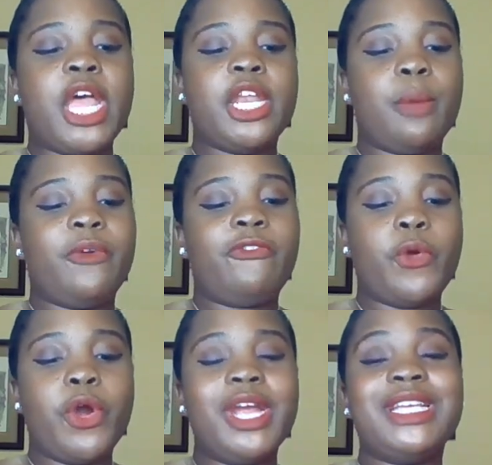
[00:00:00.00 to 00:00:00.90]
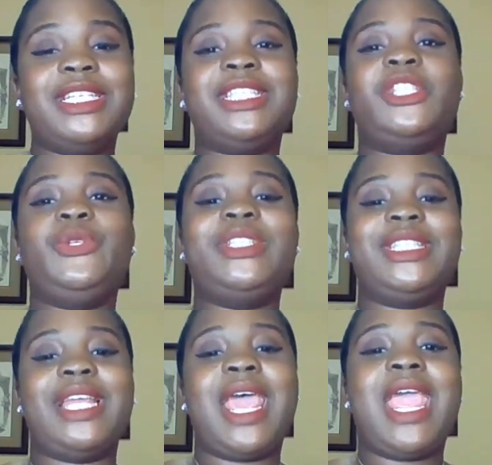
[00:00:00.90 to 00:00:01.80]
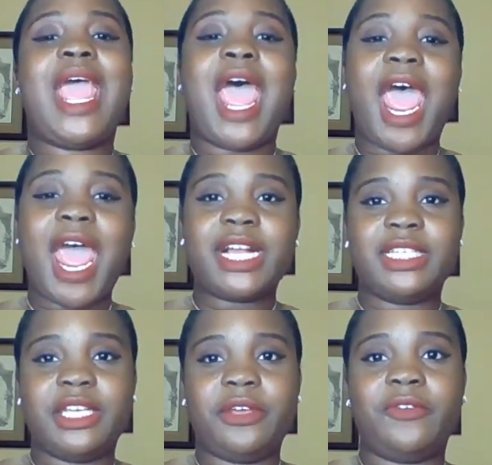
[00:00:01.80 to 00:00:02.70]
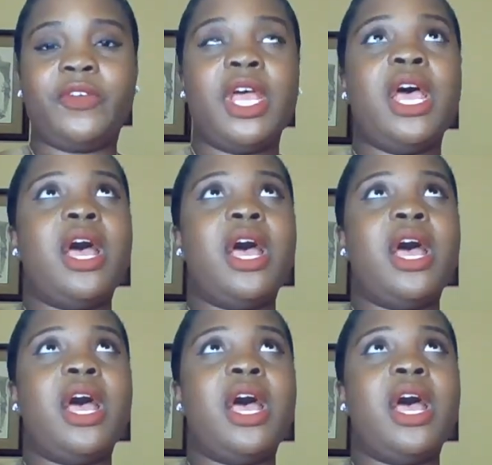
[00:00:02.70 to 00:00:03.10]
Number 4 is to stay active.